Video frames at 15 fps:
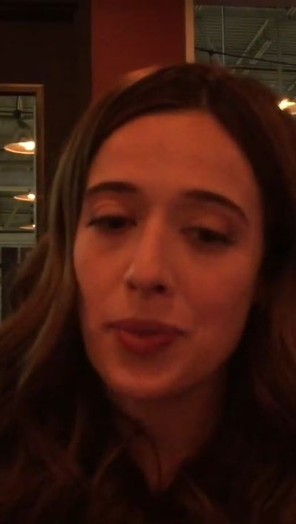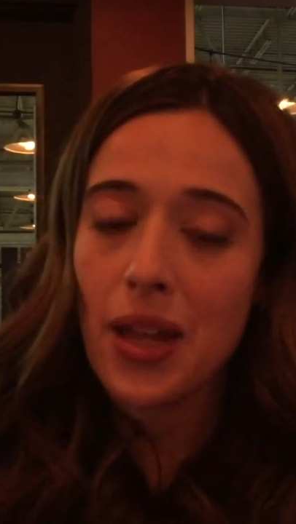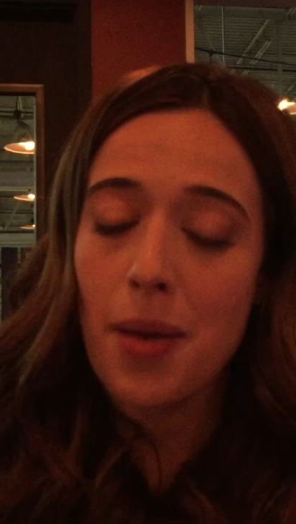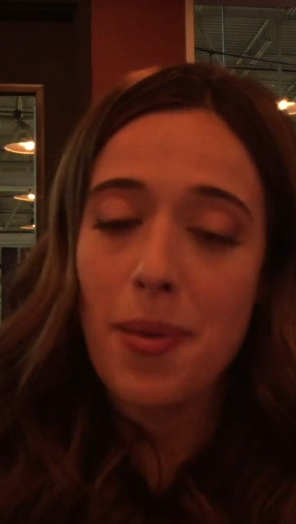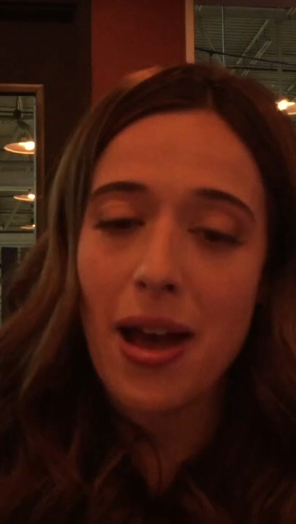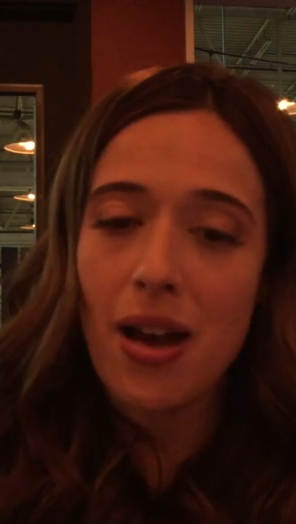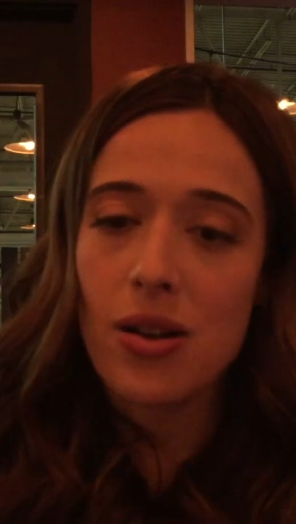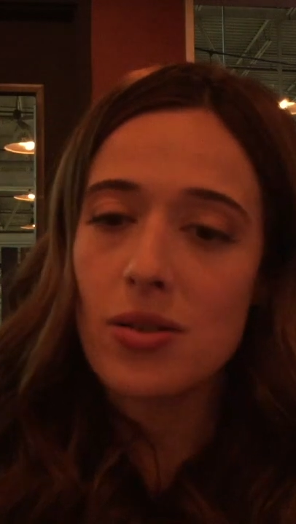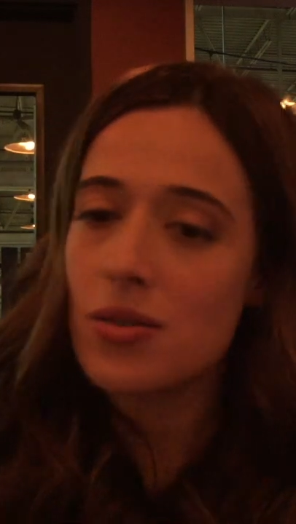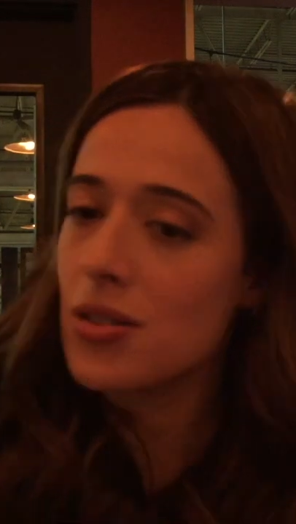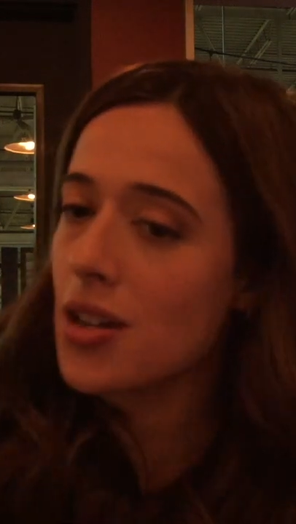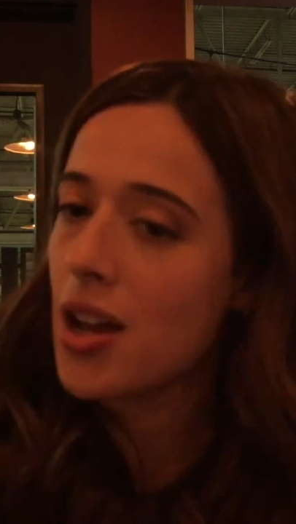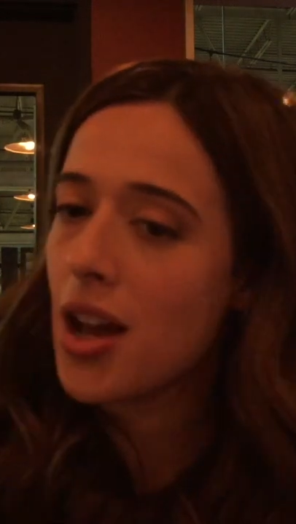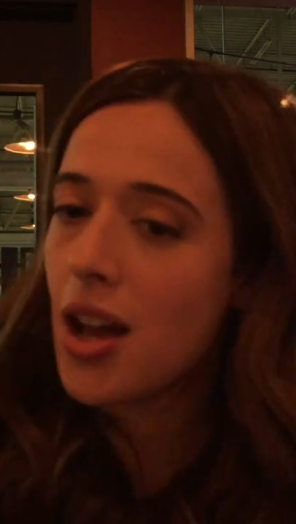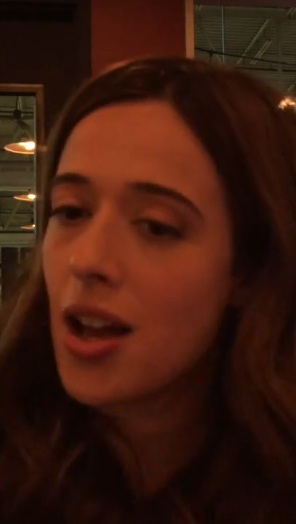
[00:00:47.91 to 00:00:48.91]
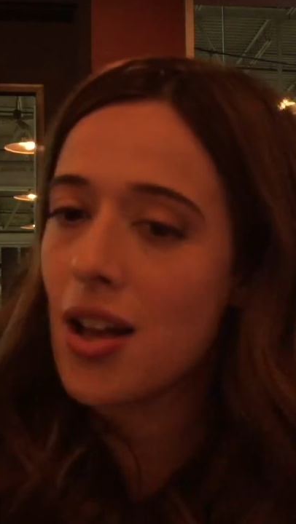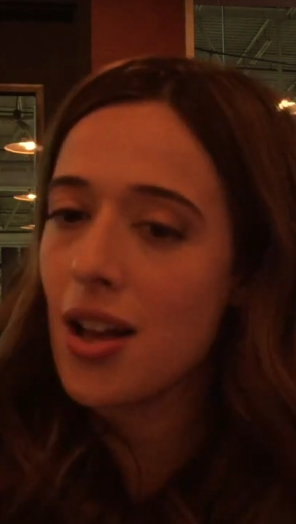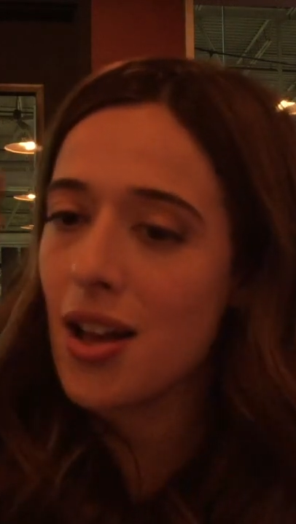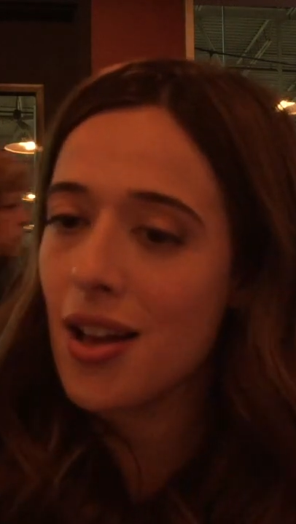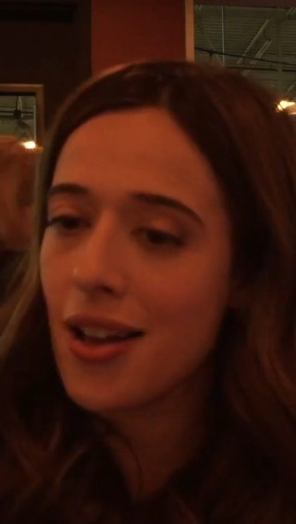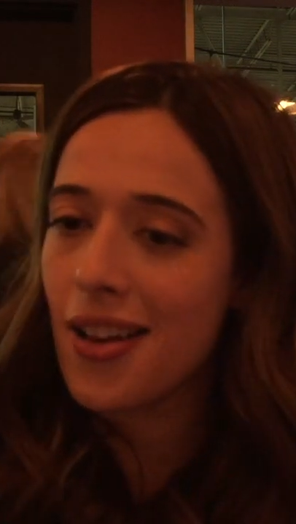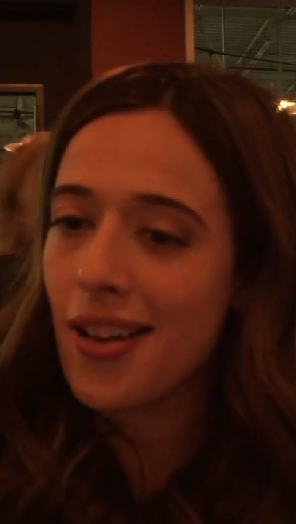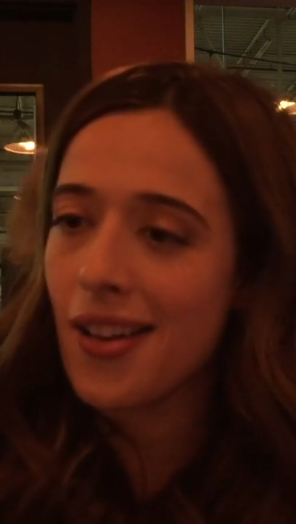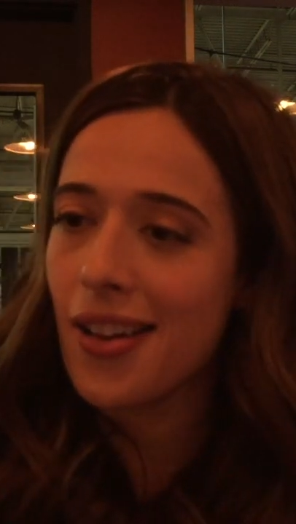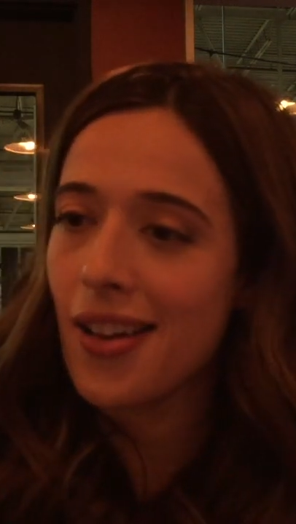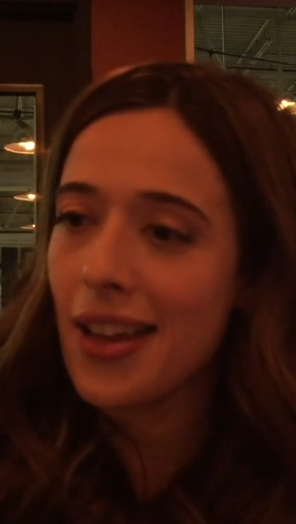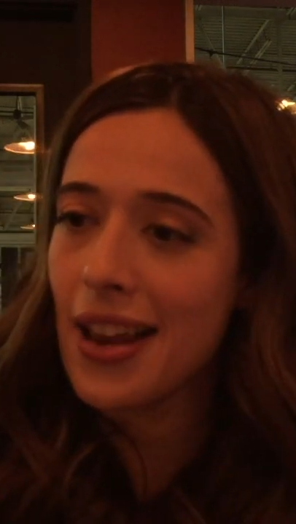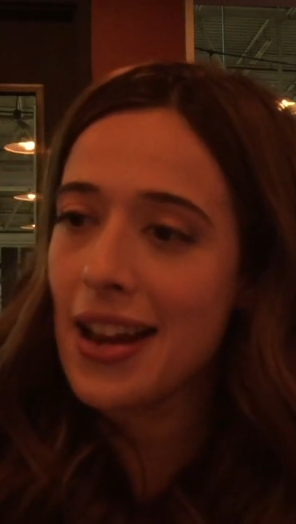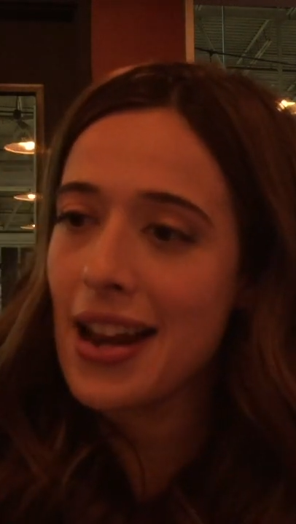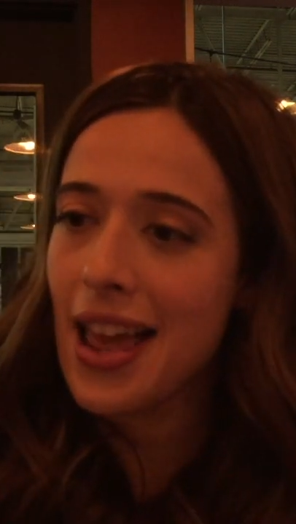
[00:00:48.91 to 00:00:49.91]
about
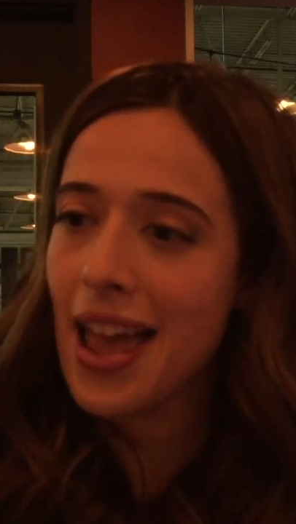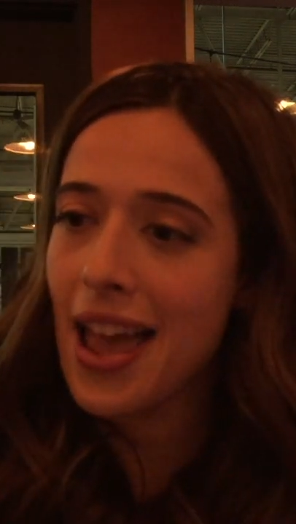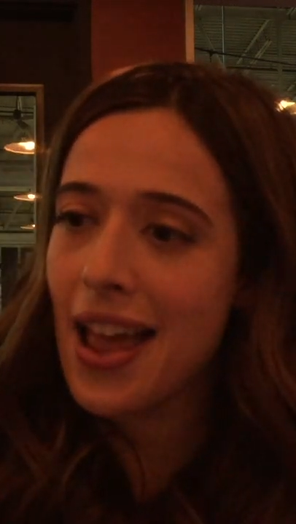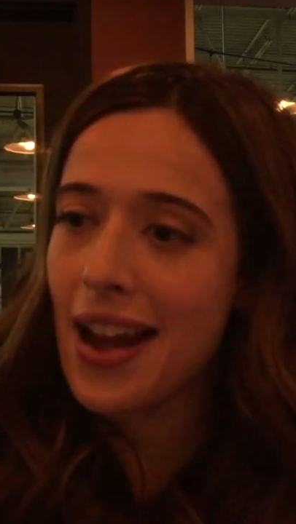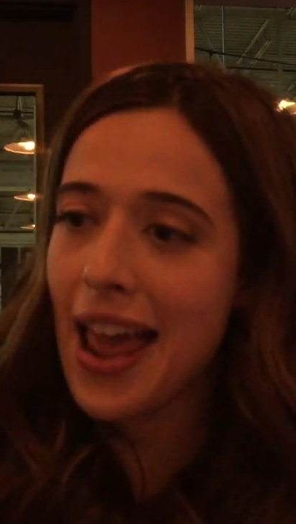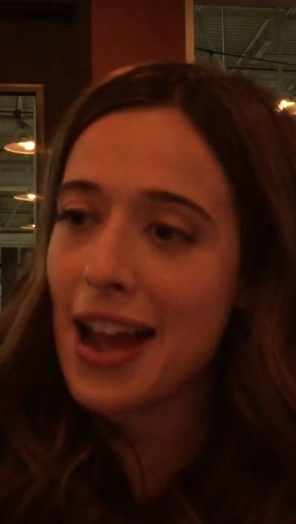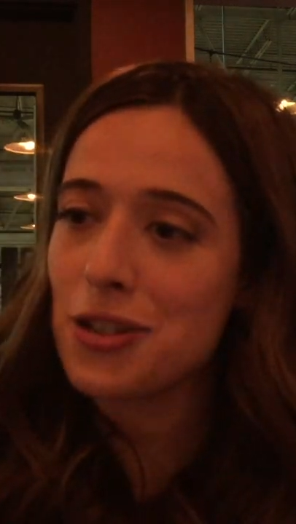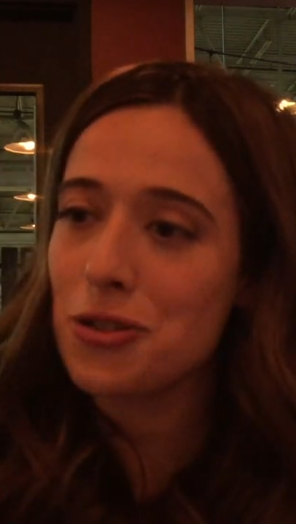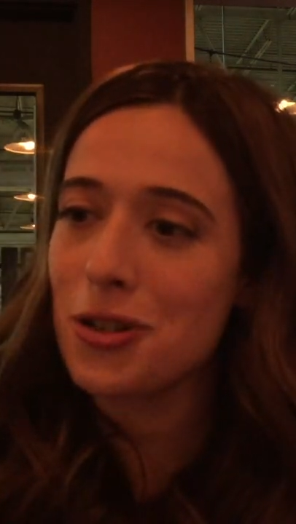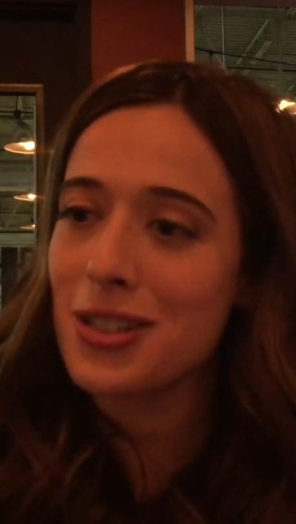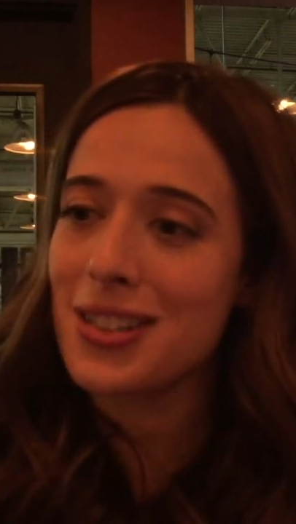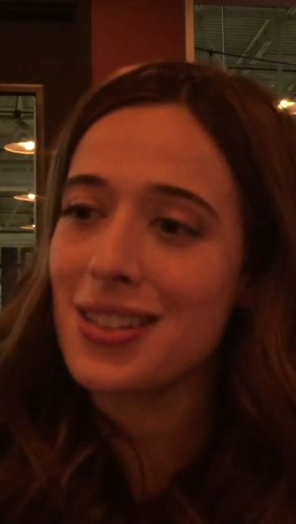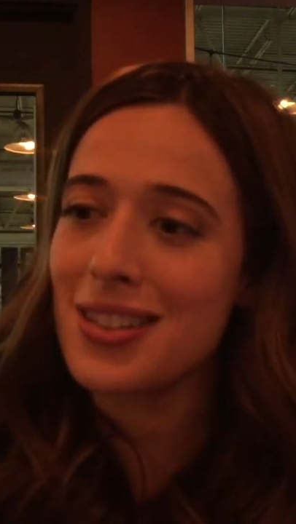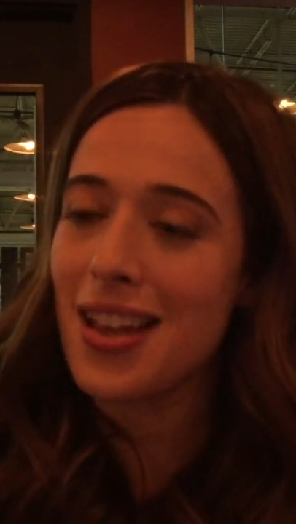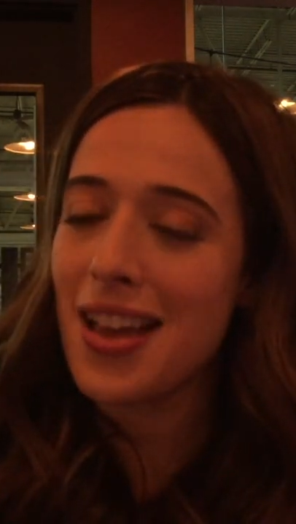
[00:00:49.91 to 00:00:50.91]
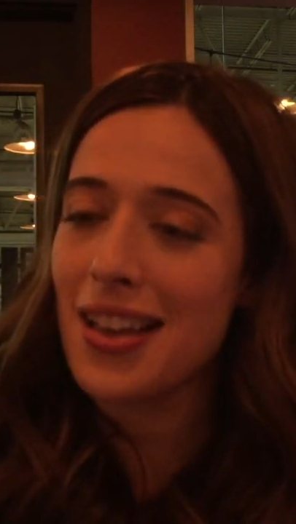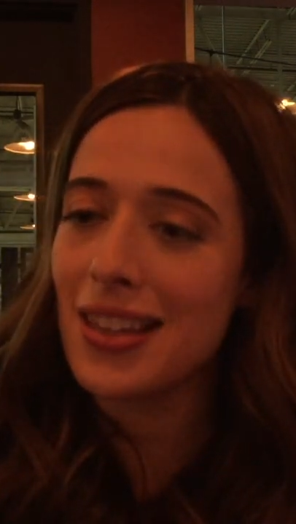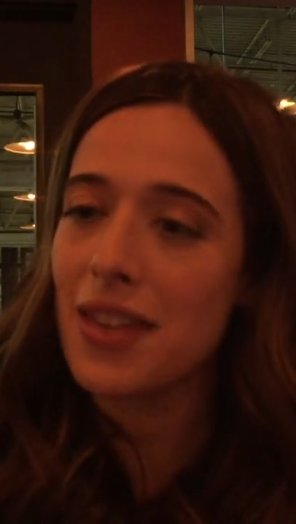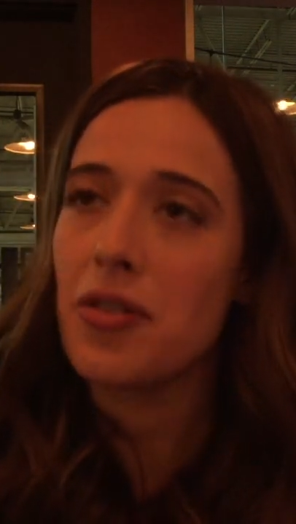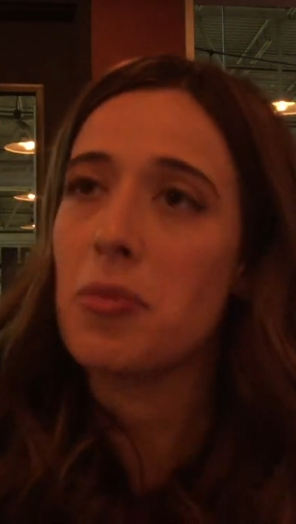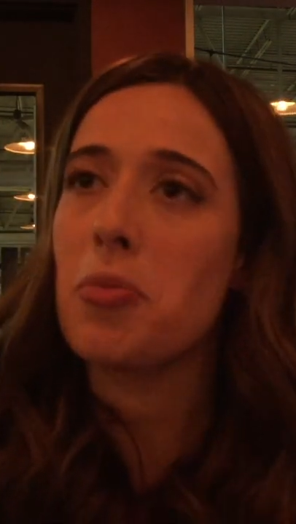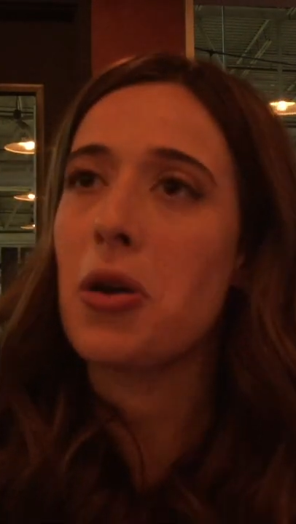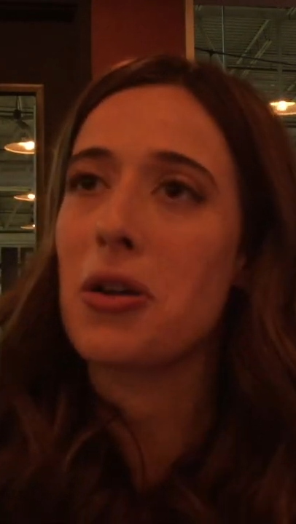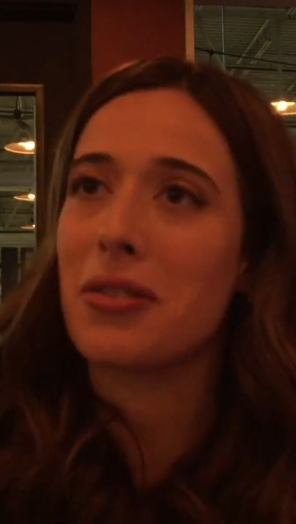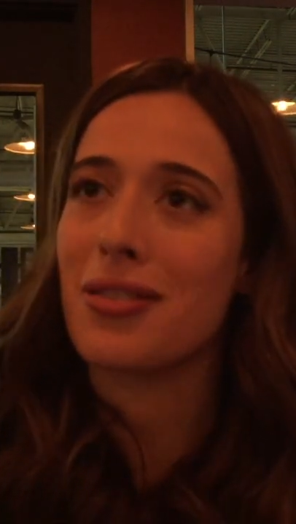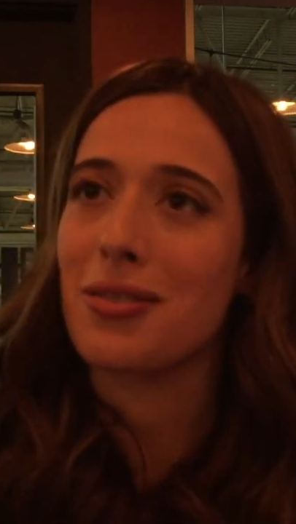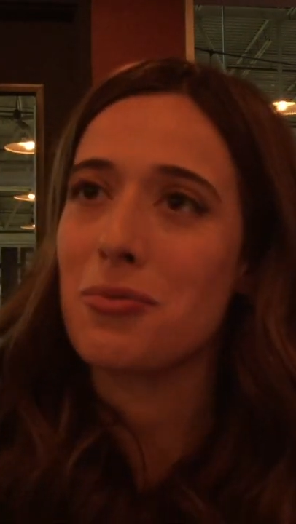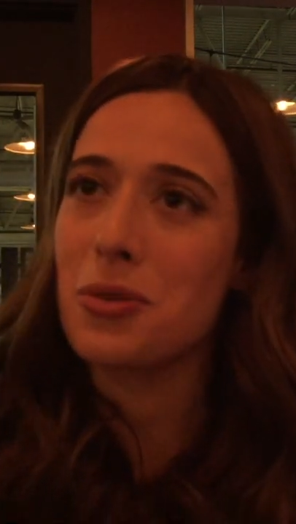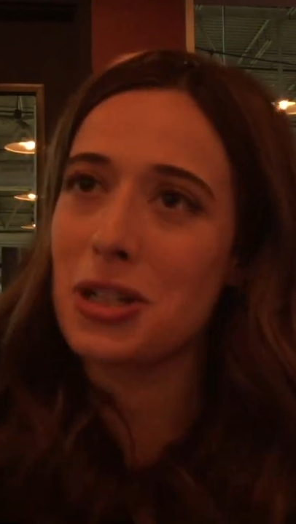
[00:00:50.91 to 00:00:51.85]
an actress giving birth,